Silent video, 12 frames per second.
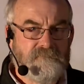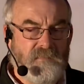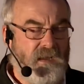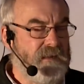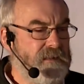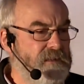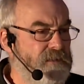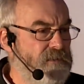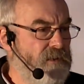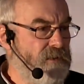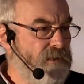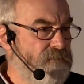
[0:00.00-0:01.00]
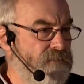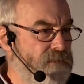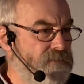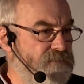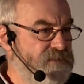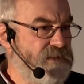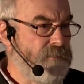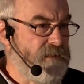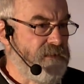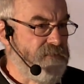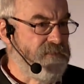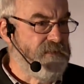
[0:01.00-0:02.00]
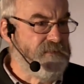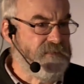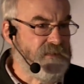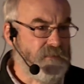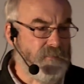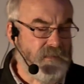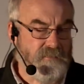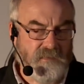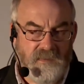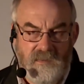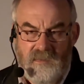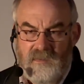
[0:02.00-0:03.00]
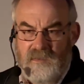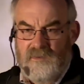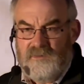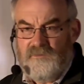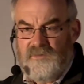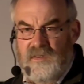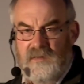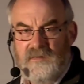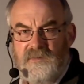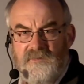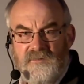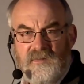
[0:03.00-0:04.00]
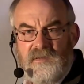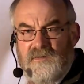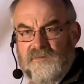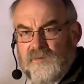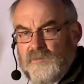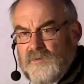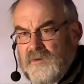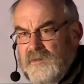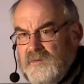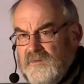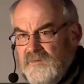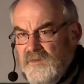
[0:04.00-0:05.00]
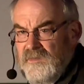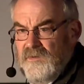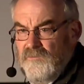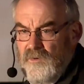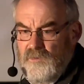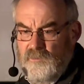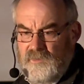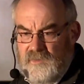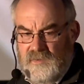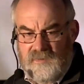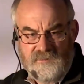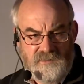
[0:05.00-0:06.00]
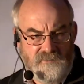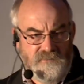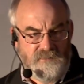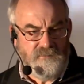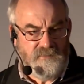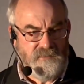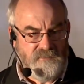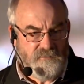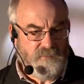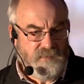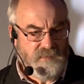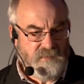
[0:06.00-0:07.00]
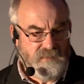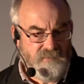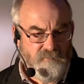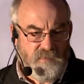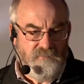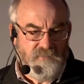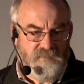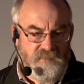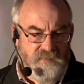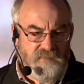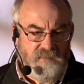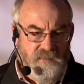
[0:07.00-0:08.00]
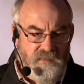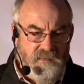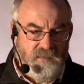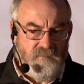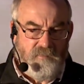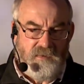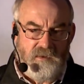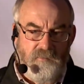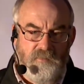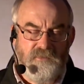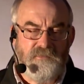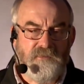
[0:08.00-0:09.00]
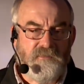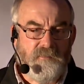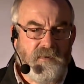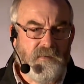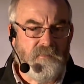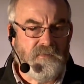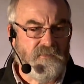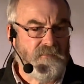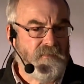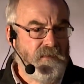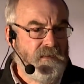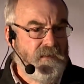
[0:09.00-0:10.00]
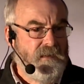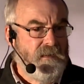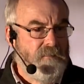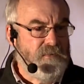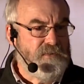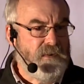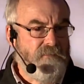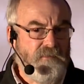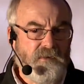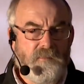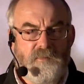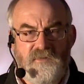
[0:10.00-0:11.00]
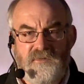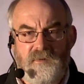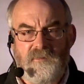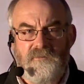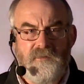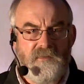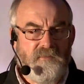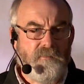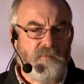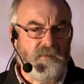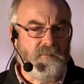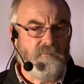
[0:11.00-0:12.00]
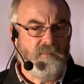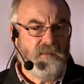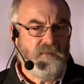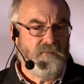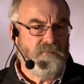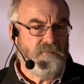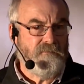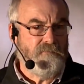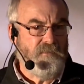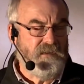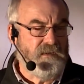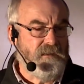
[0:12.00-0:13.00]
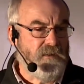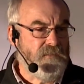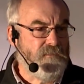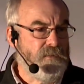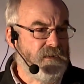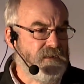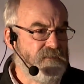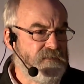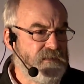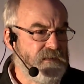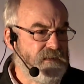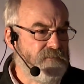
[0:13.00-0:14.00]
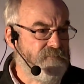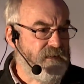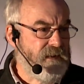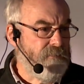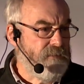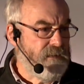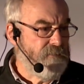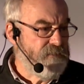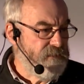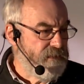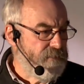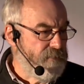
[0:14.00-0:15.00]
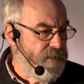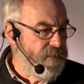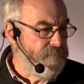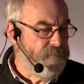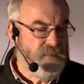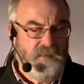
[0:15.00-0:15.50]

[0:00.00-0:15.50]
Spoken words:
Now, I'm going to knock a few shibboleths here today, by the way. So if you take lean startup, all right, there's nothing wrong with the idea of doing things quickly, of pivoting, of being open to experiments. But you haven't got a prescriptive recipe, because we did a lot of work in Silicon Valley when I was in IBM,